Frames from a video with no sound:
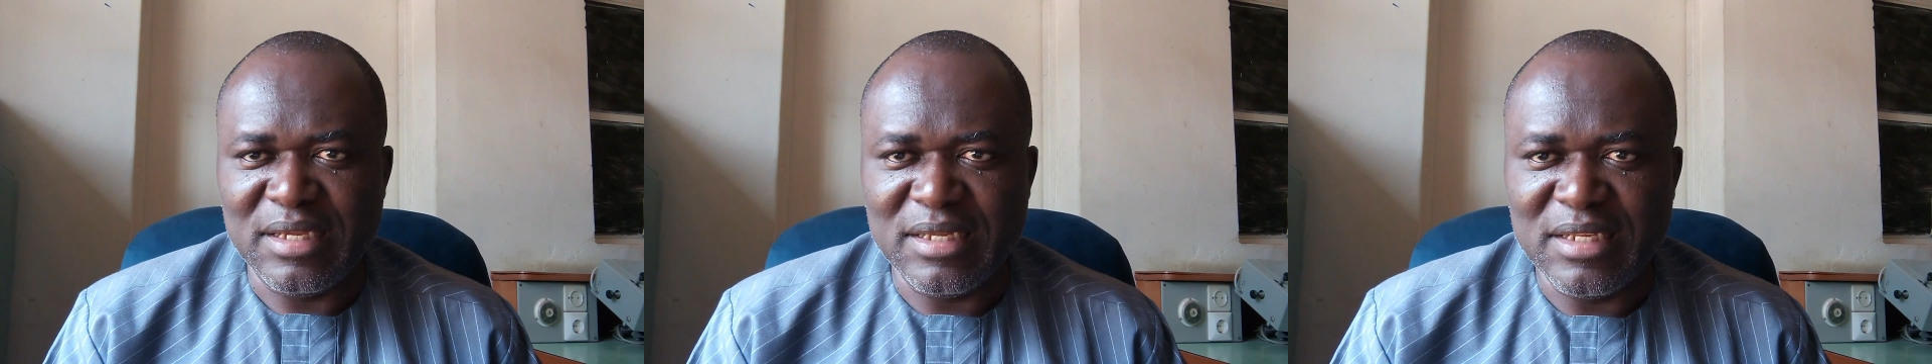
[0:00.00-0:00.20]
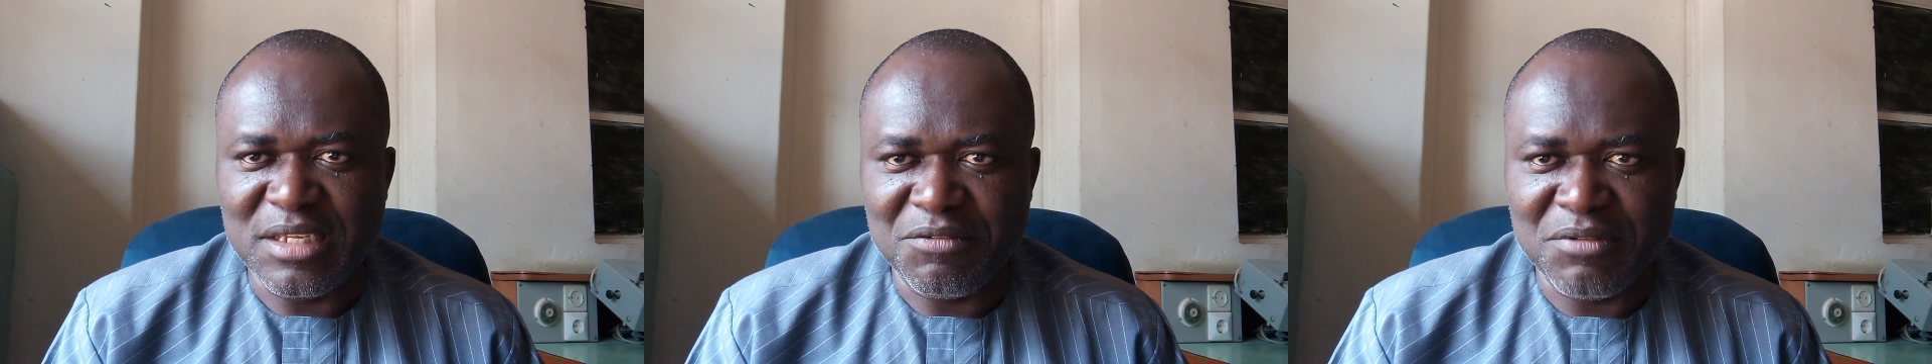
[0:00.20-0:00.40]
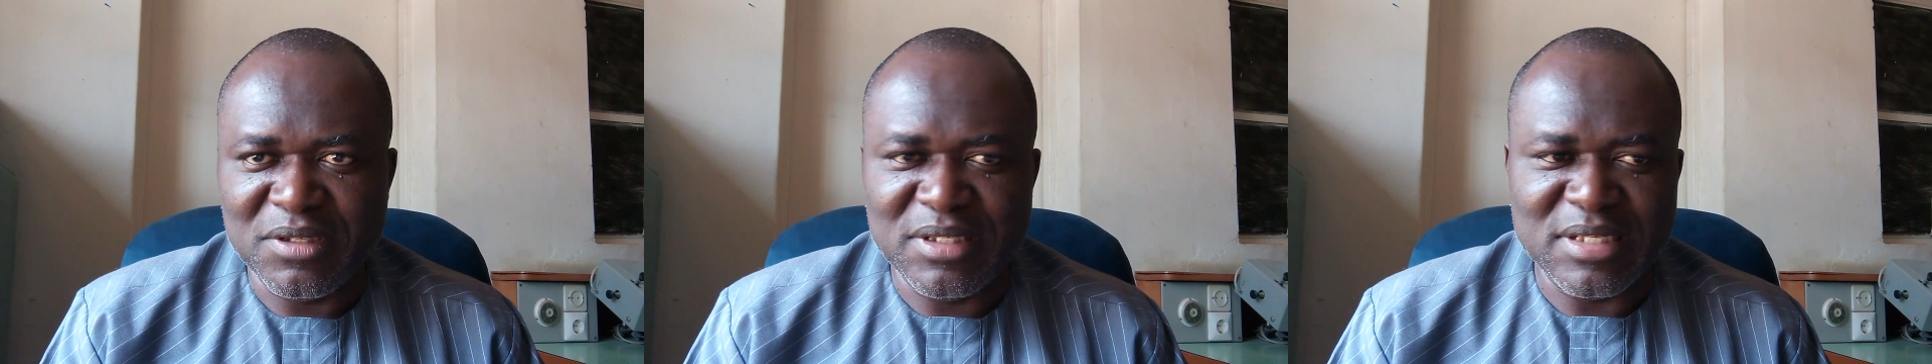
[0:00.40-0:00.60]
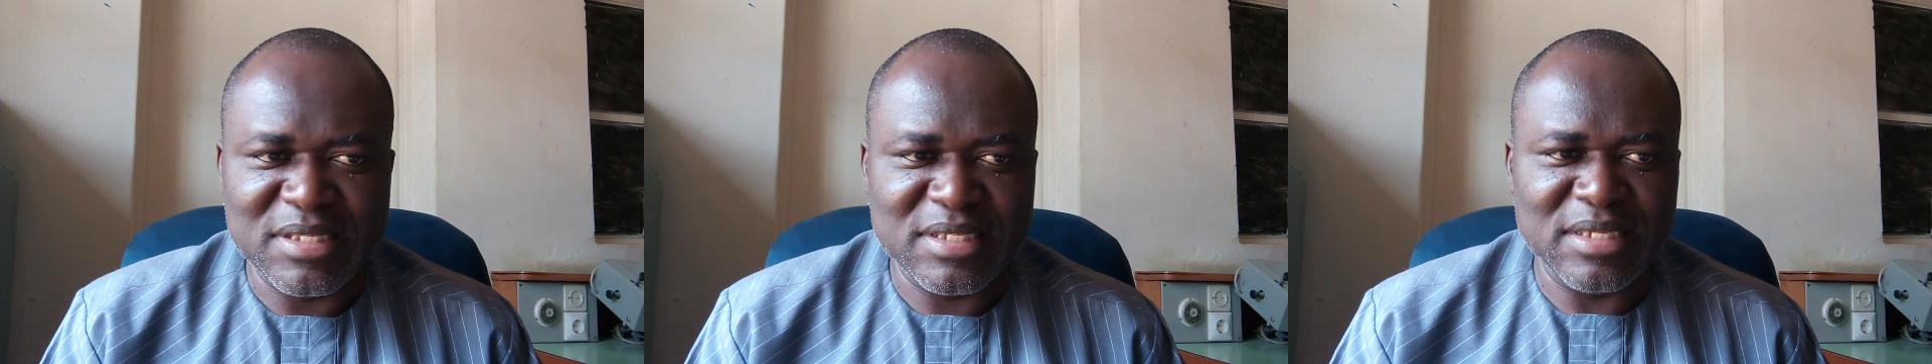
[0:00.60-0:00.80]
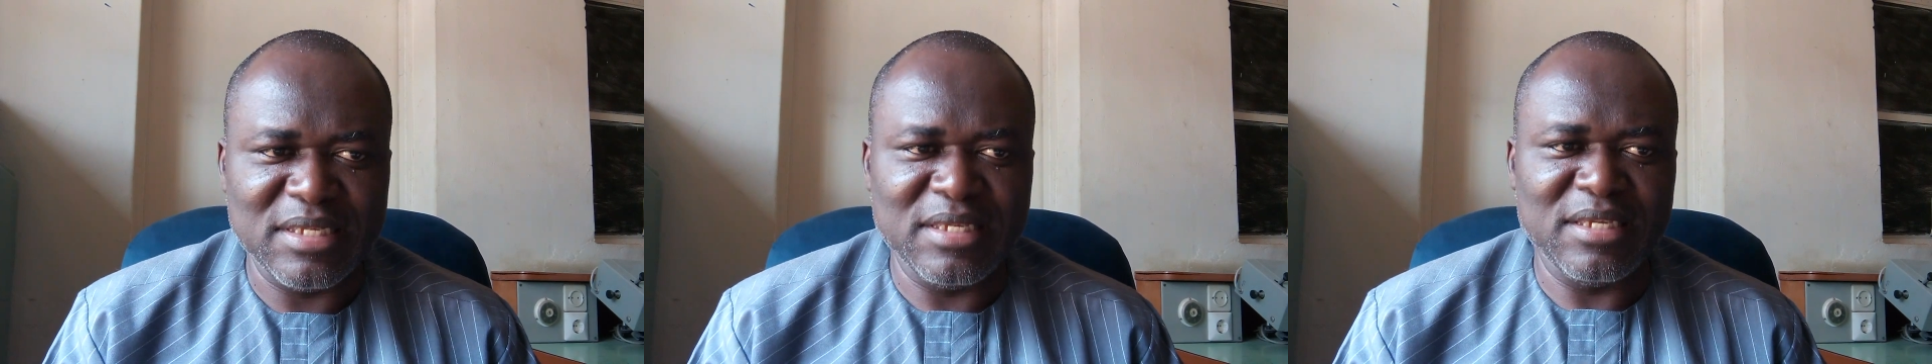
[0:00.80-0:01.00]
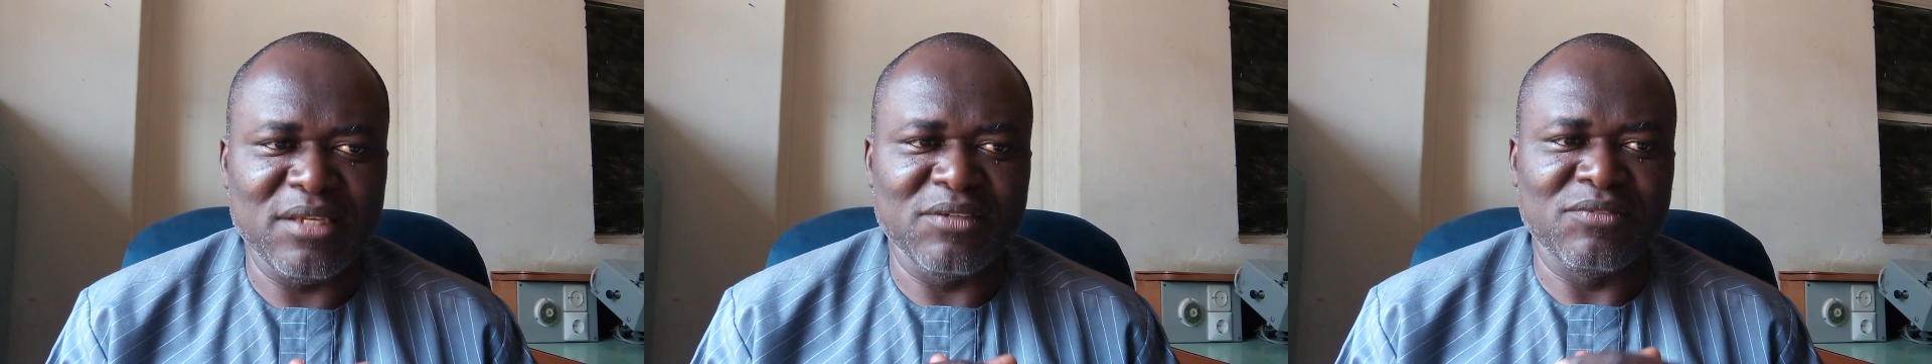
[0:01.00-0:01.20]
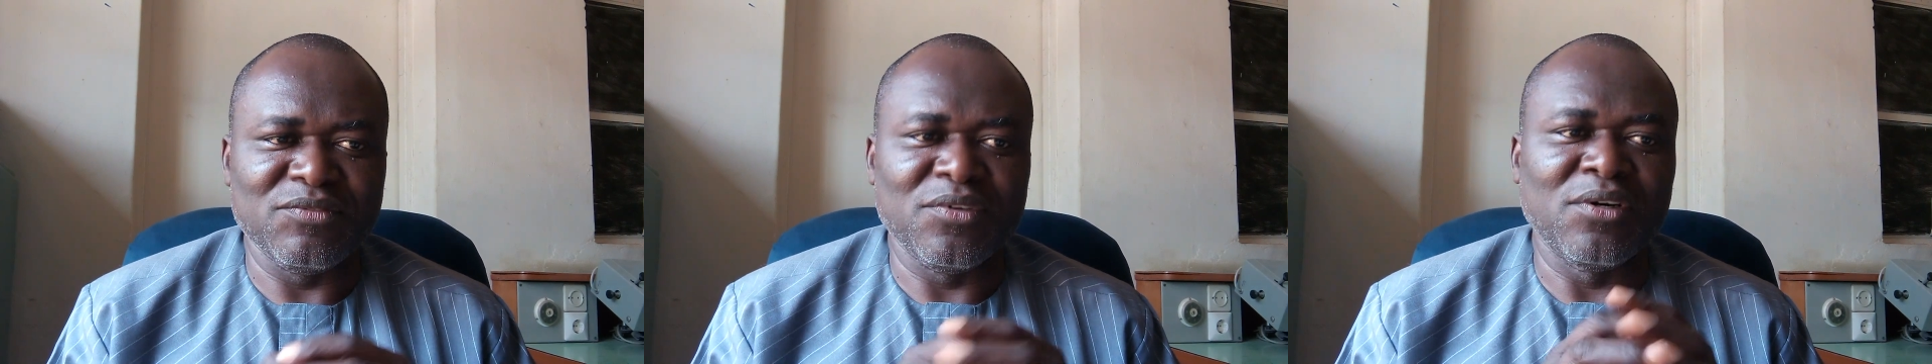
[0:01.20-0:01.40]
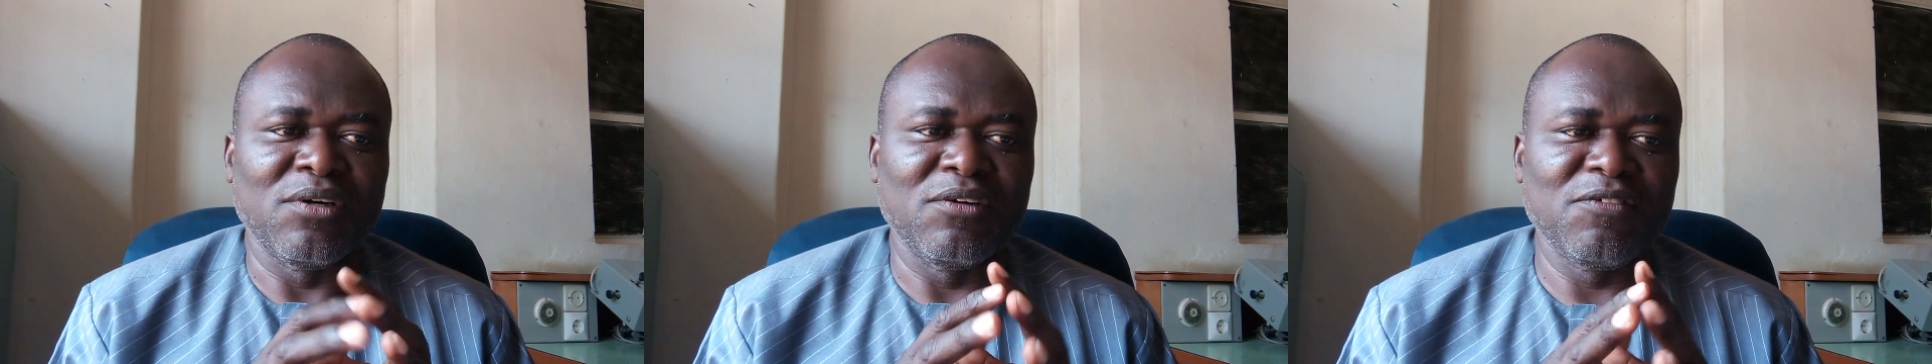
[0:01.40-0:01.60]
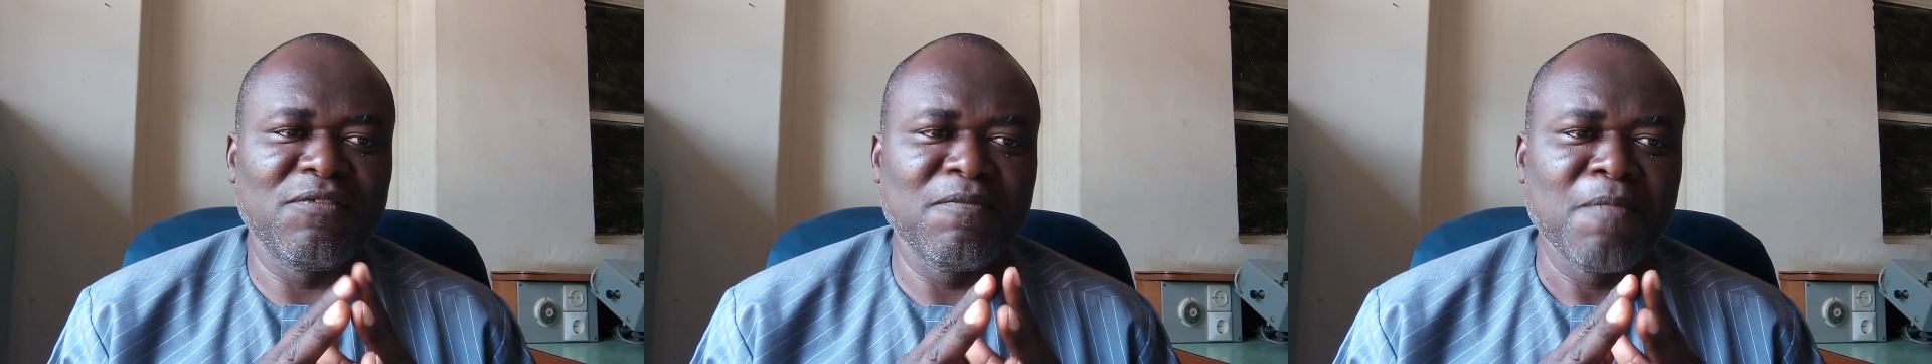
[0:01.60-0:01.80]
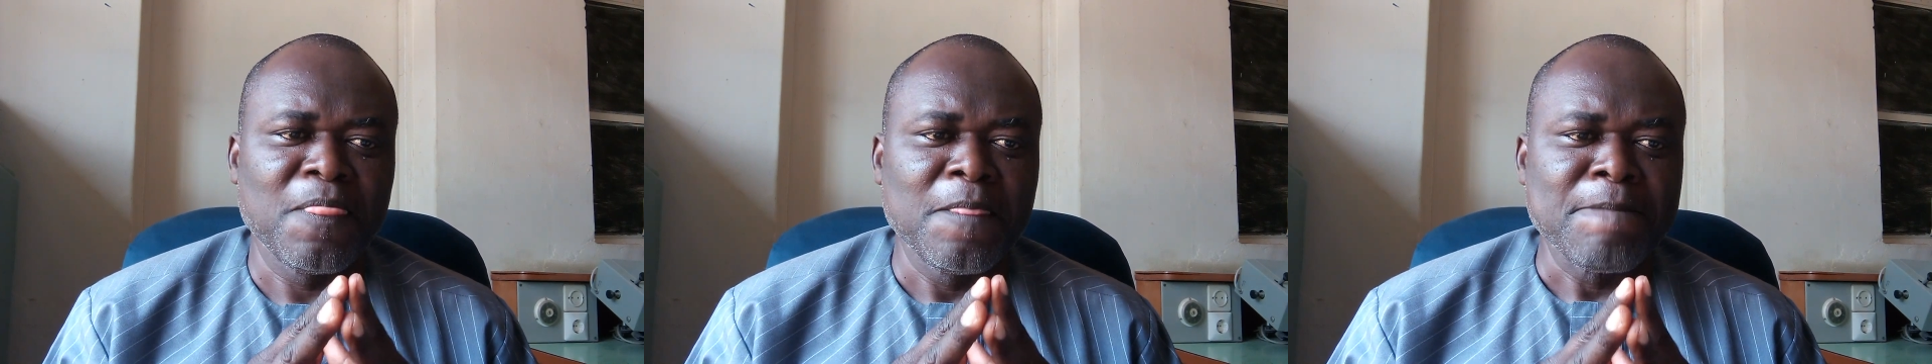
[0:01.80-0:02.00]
illiquidity involved.